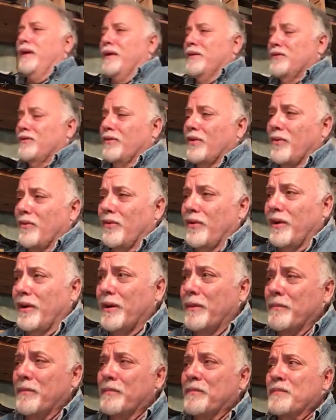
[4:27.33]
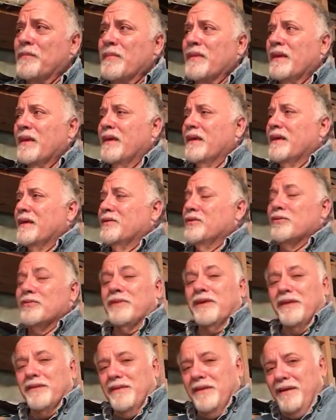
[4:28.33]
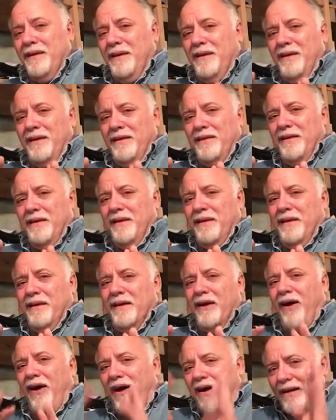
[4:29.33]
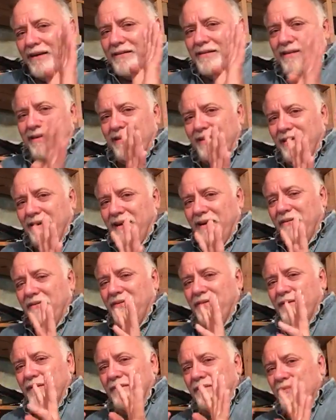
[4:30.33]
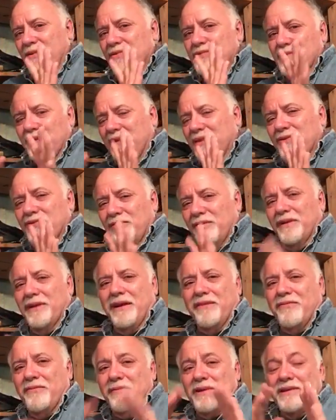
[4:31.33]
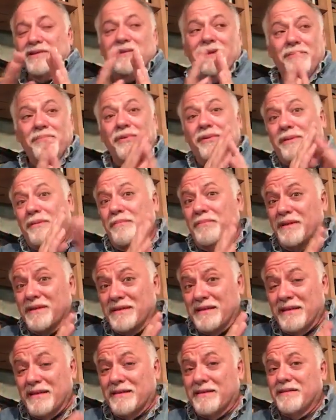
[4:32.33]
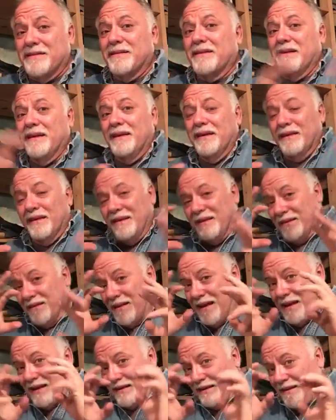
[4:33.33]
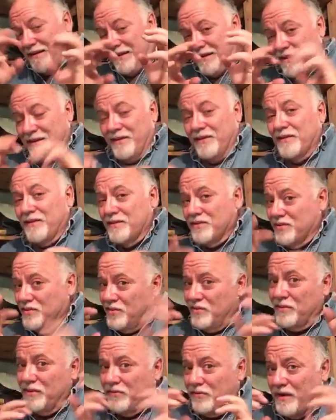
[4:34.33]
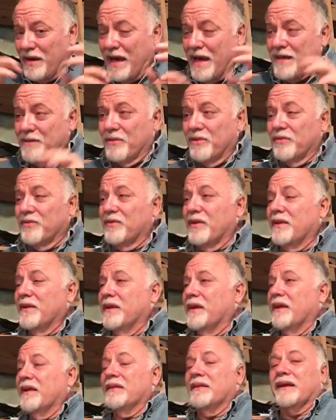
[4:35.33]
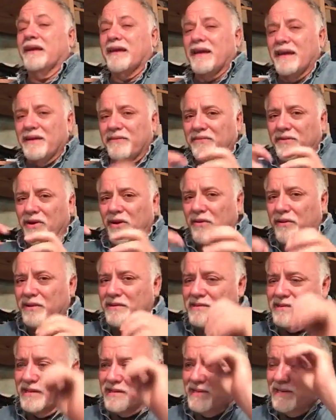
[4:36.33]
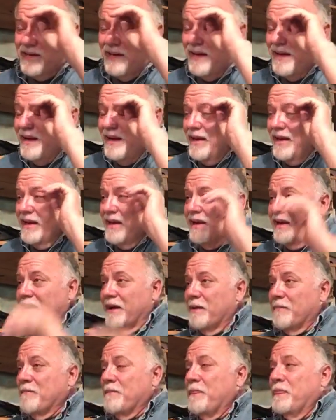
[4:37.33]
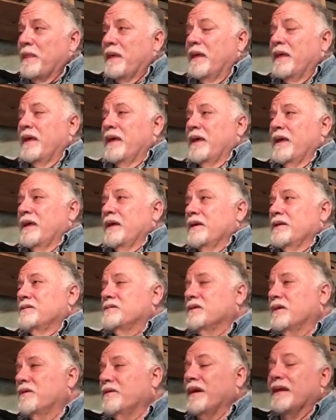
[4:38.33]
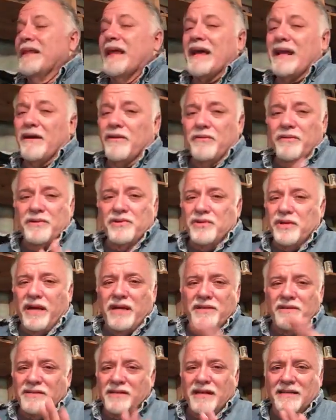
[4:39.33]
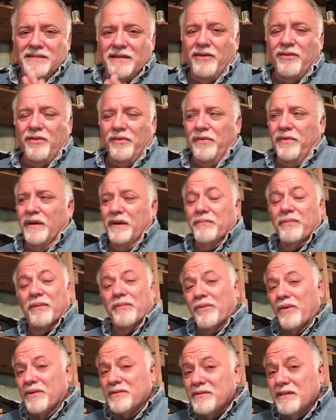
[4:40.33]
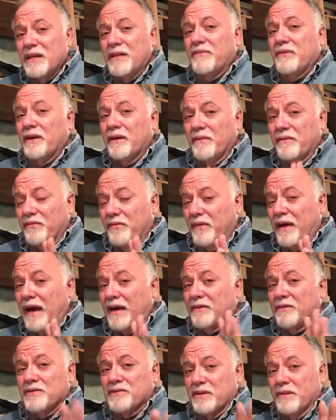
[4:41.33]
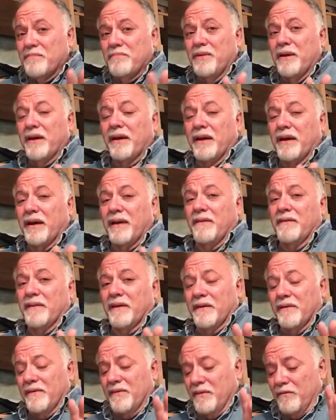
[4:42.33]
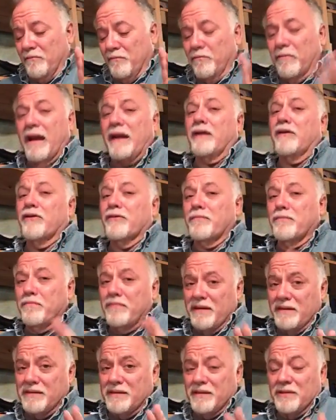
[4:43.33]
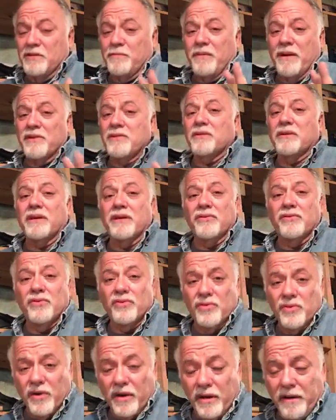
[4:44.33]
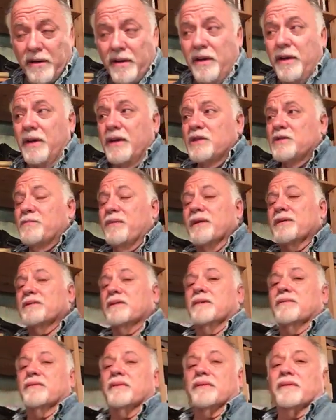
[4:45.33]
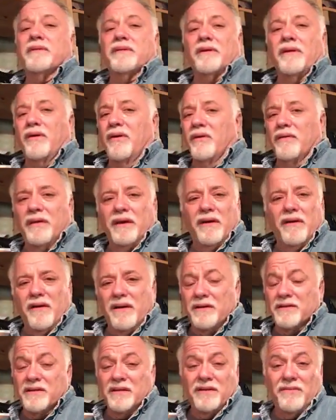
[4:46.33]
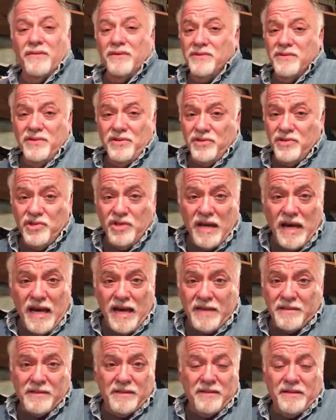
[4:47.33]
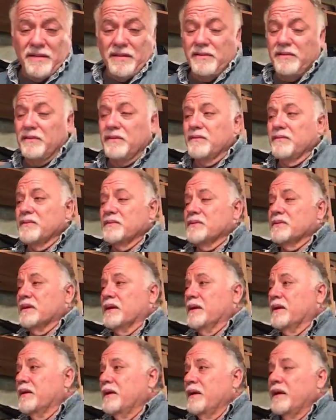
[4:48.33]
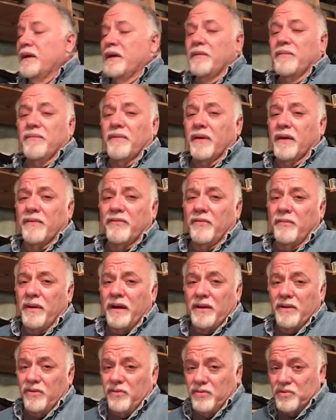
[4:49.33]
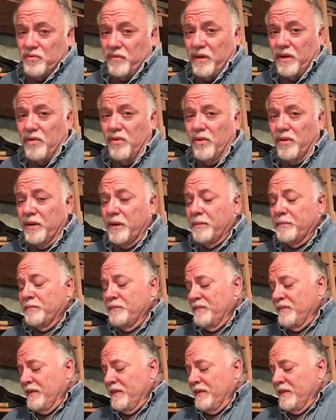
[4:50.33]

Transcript: So don't get the art of the music that you love mixed up with the business. They're not, there's 2 different animals, and they kind of coexist. And that always changes. That's a whole thing. But Morris Levy factors in big in the record business, especially in New York, especially with all the artists. And it wasn't just jazz. It was everybody who was recording